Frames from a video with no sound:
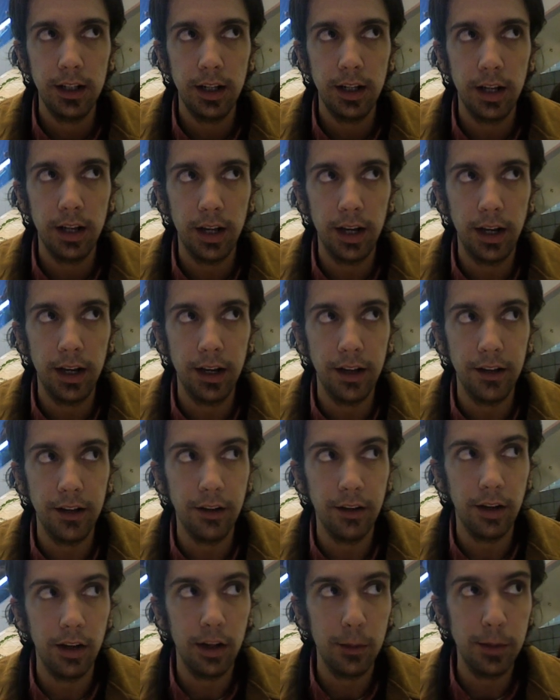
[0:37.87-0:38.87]

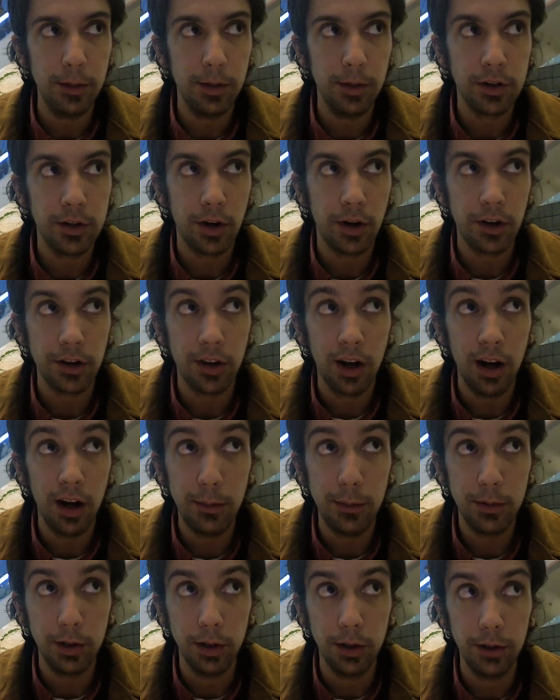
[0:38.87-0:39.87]
And uh, that would be much harder to
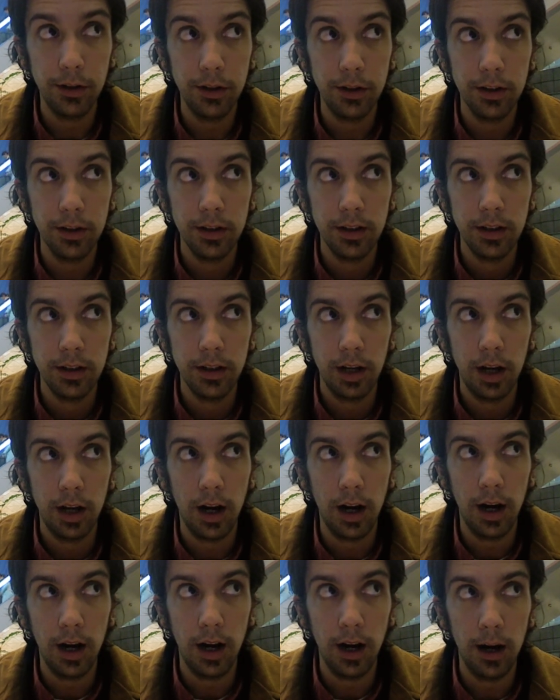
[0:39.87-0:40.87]
upload,
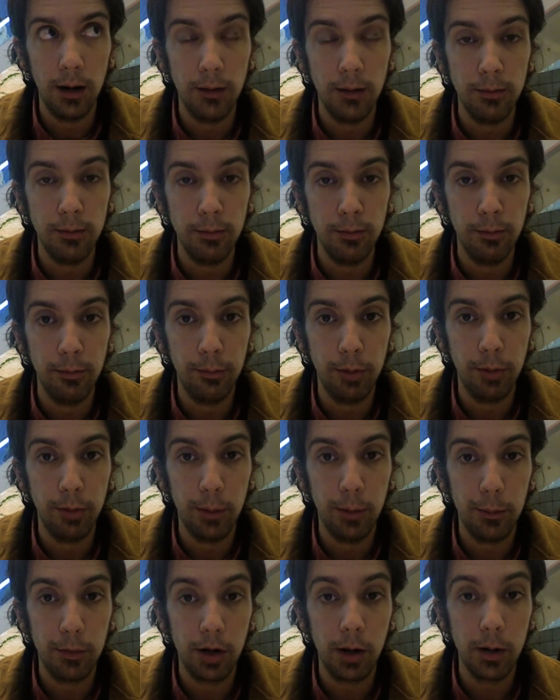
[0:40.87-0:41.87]
um,
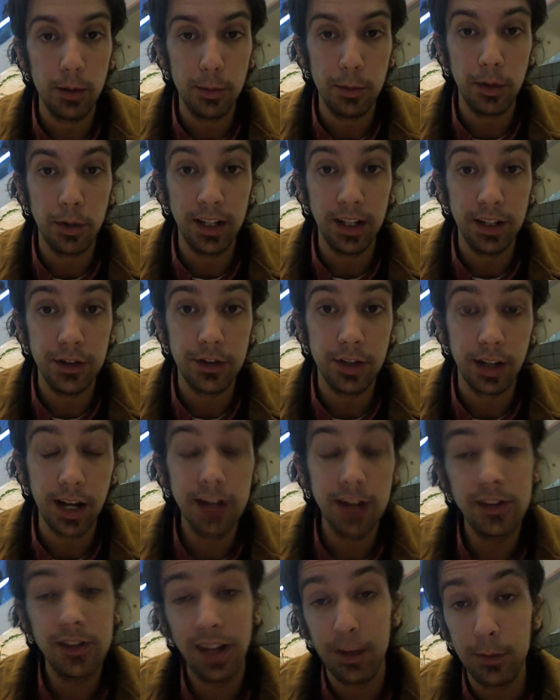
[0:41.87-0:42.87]
but probably be pretty interesting.
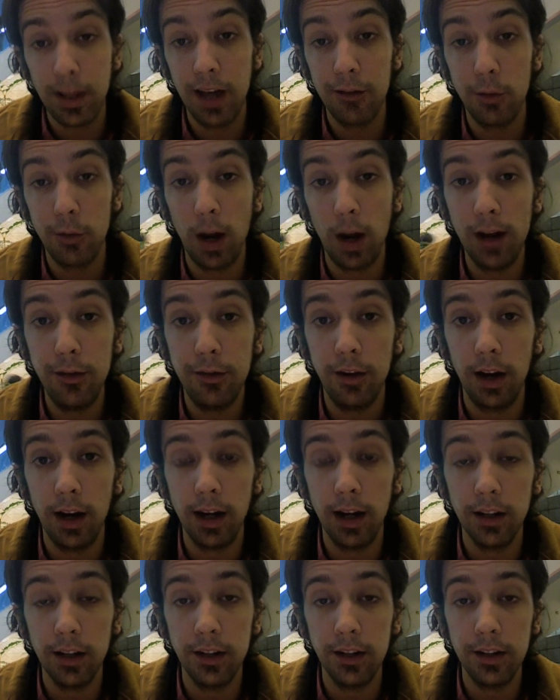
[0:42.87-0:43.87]
Actually, I would have
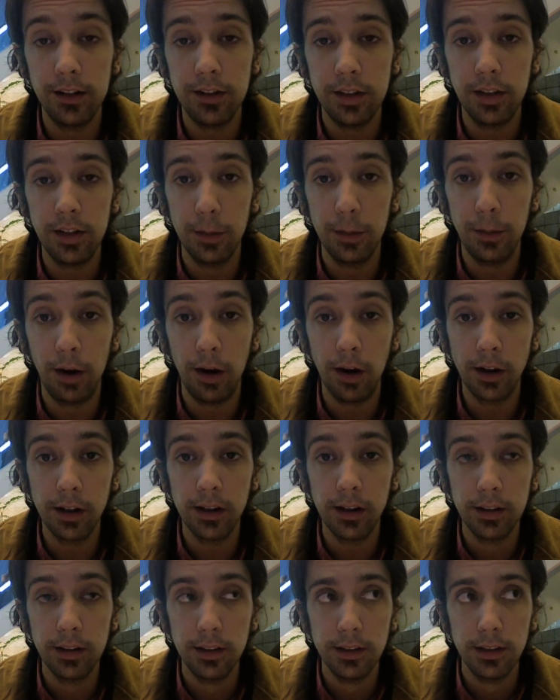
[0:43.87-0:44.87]
Wi-Fi at least in the park,
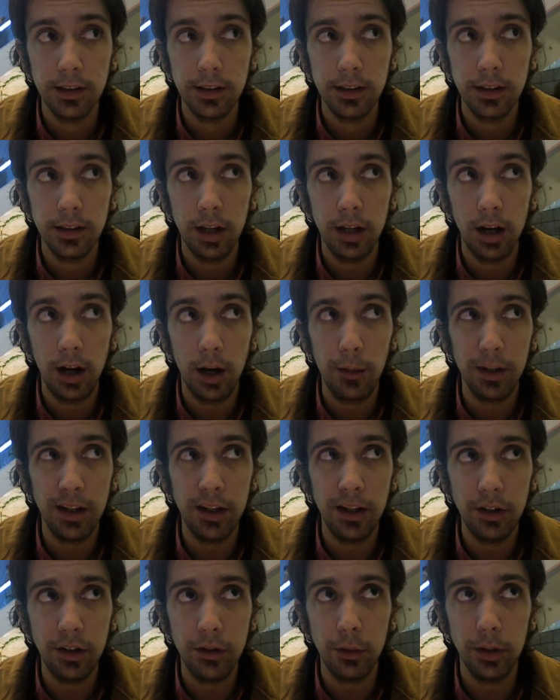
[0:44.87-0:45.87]
uh, but
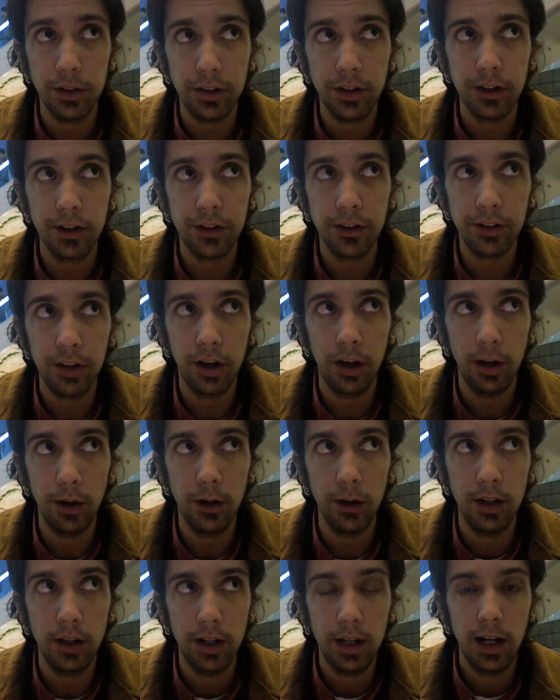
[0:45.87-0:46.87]
it is winter,
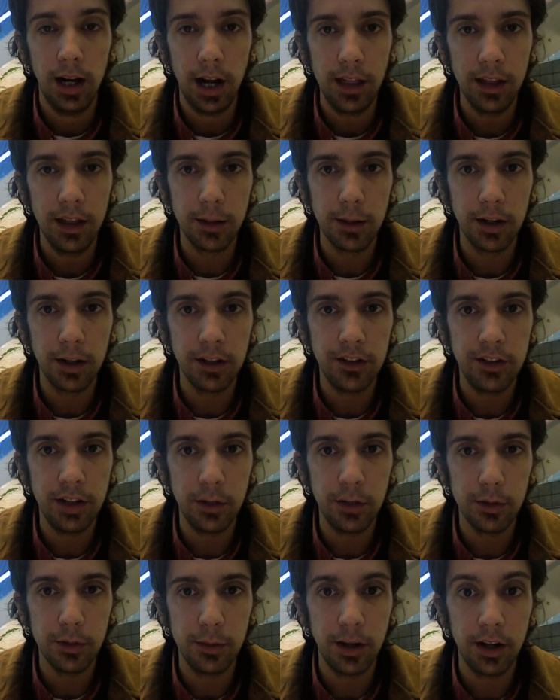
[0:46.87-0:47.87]
so I think I'm going to
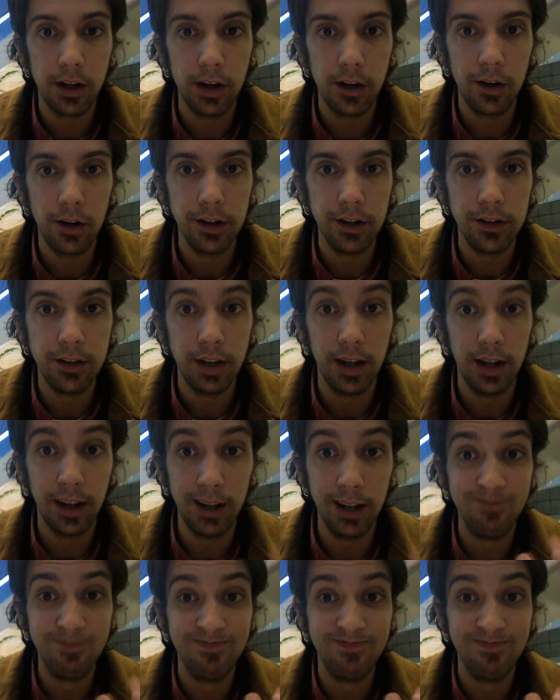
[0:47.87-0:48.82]
stick with my current uh,